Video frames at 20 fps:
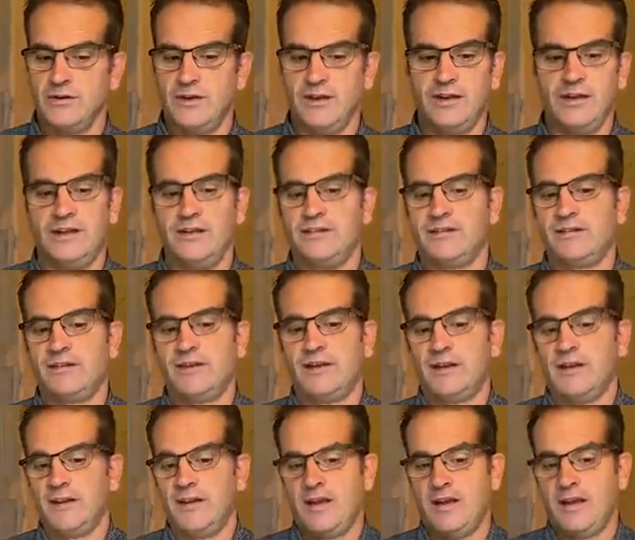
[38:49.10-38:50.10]
is
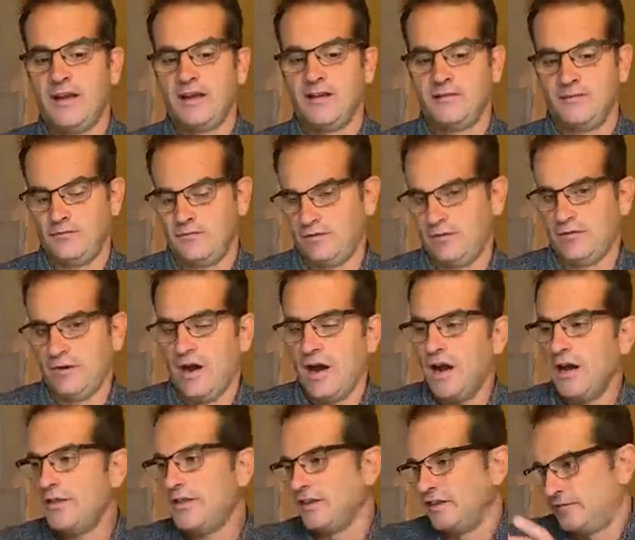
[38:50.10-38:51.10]
so
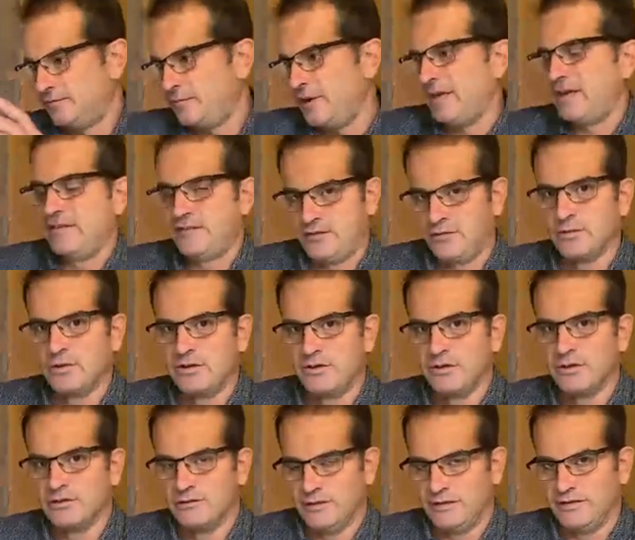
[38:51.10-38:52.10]
Arthur speaks to a
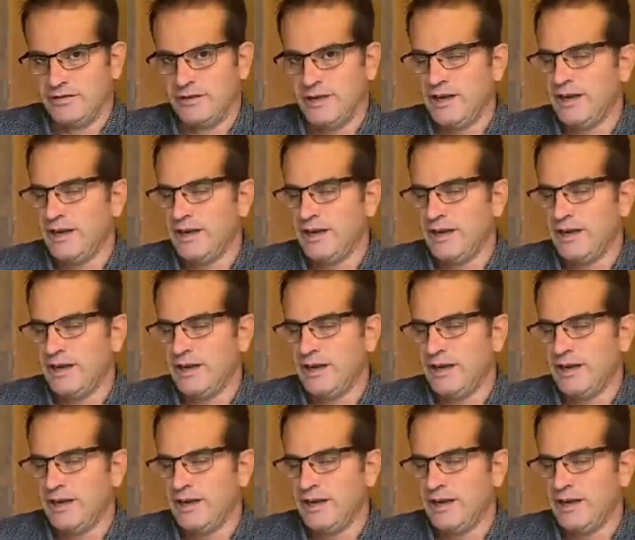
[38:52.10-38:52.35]
tourist.